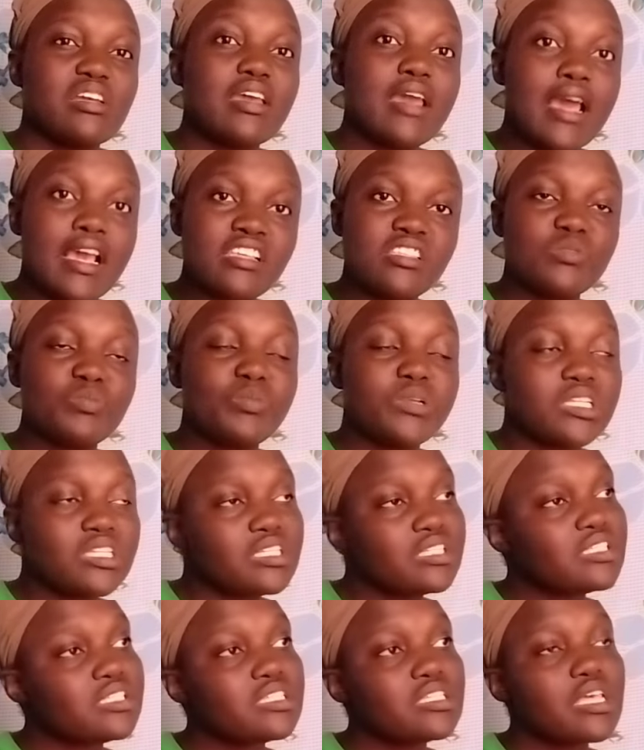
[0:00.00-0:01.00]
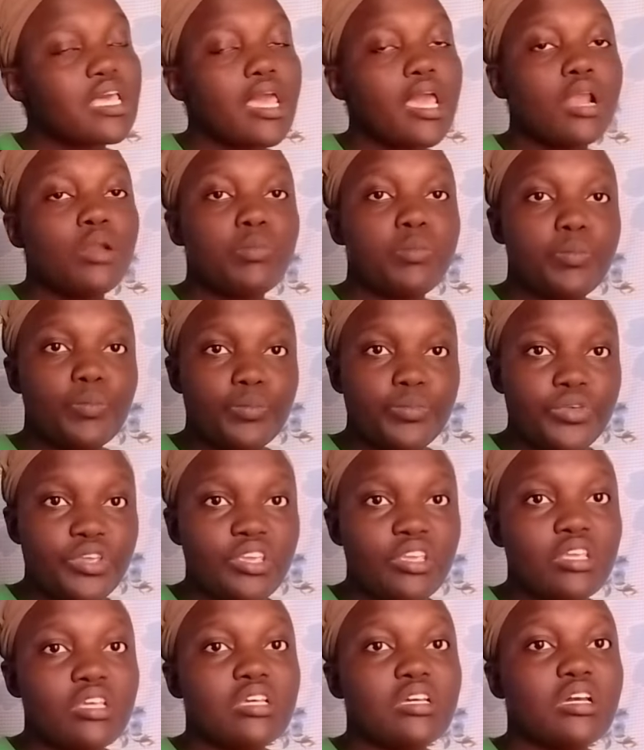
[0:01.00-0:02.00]
Guys, please help
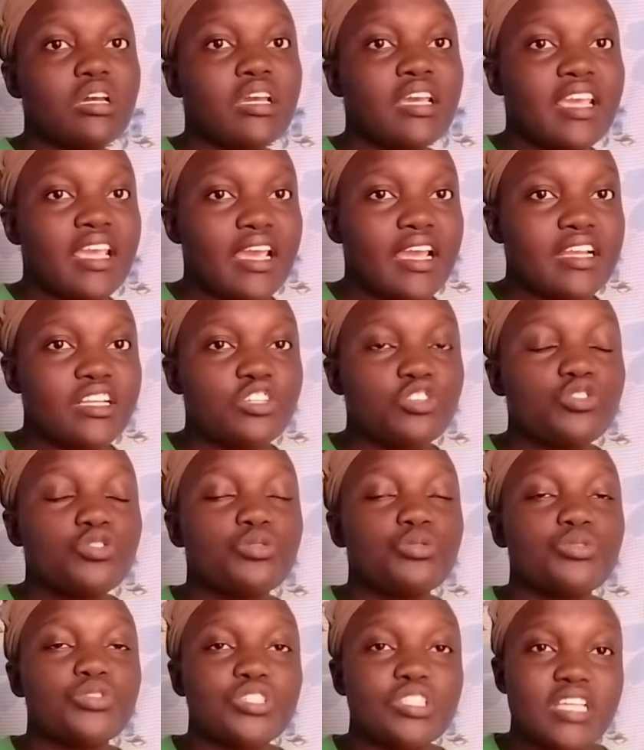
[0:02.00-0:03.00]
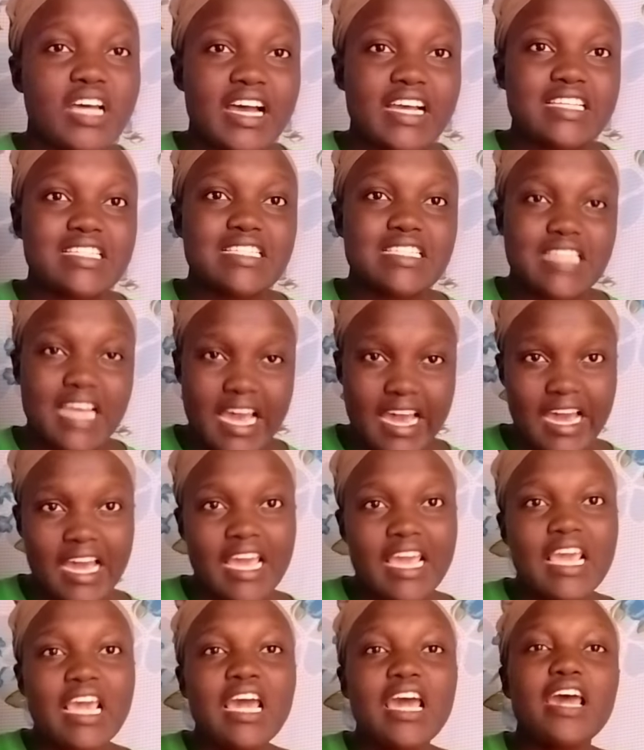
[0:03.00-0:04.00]
me get to Sasha.
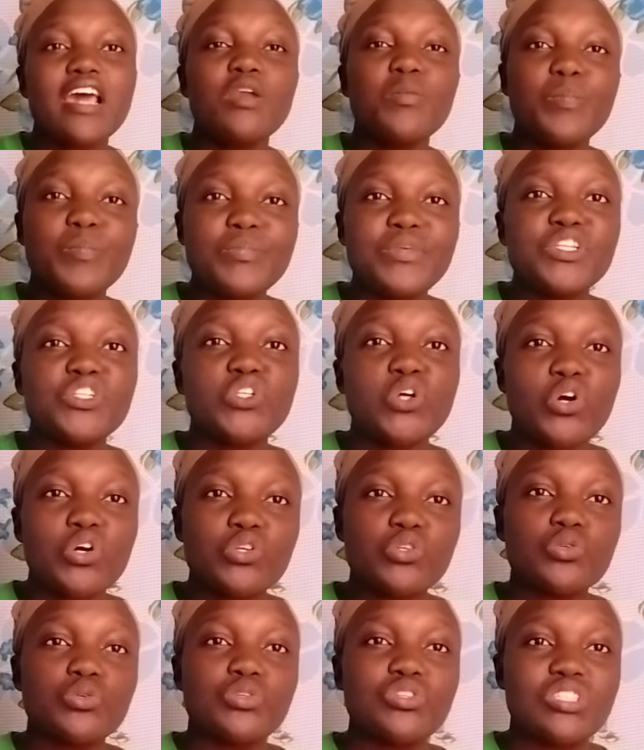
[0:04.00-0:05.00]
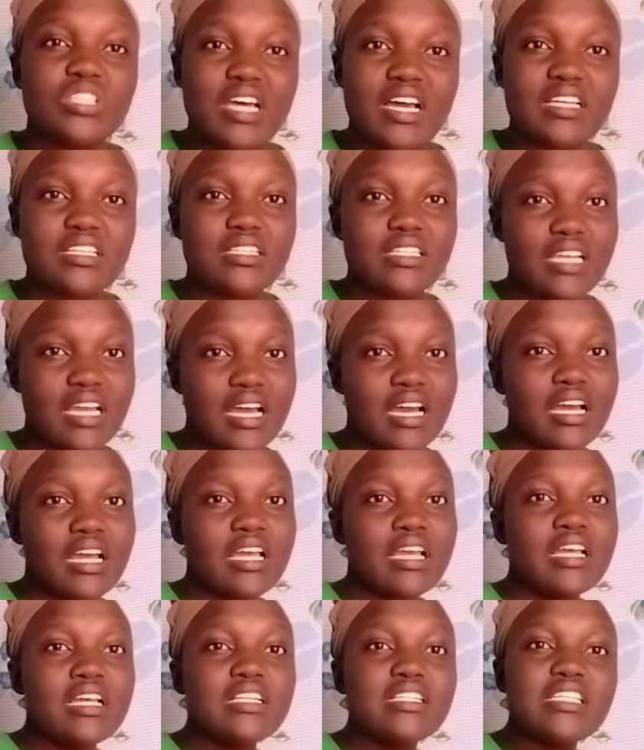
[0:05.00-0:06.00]
Help me talk to Sasha.
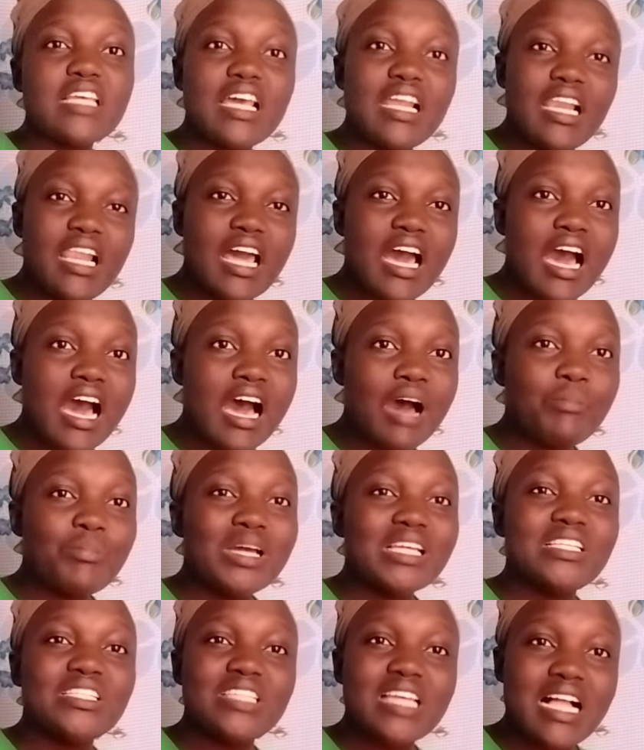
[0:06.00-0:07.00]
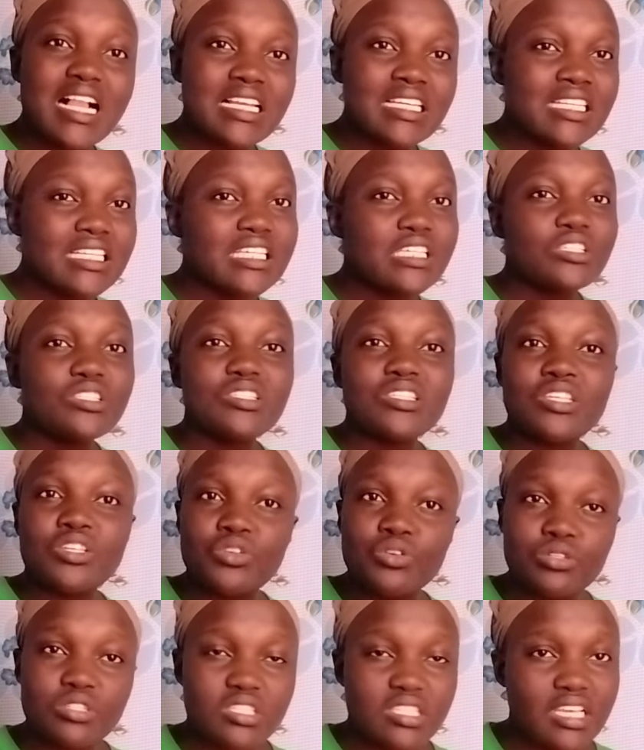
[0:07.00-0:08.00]
Tell her my child is
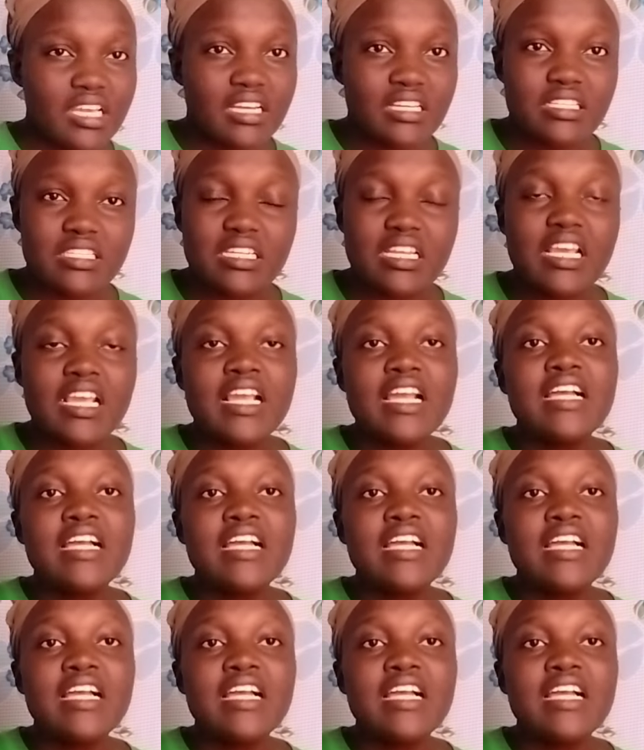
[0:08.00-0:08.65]
innocent.